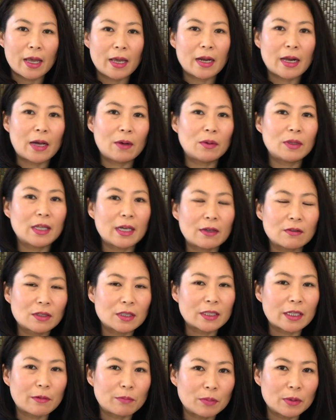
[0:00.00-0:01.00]
And I will have
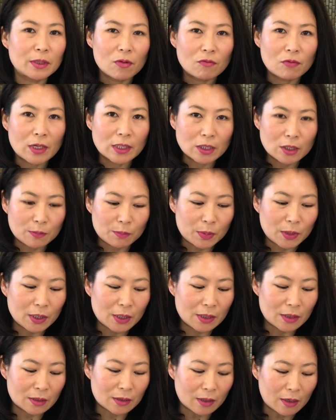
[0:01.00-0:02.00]
separate
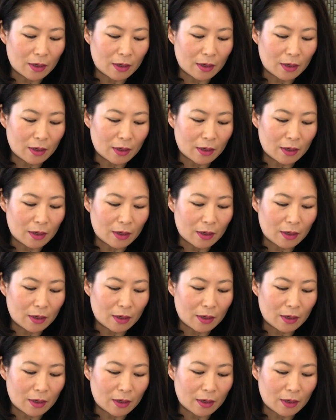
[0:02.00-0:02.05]
recipes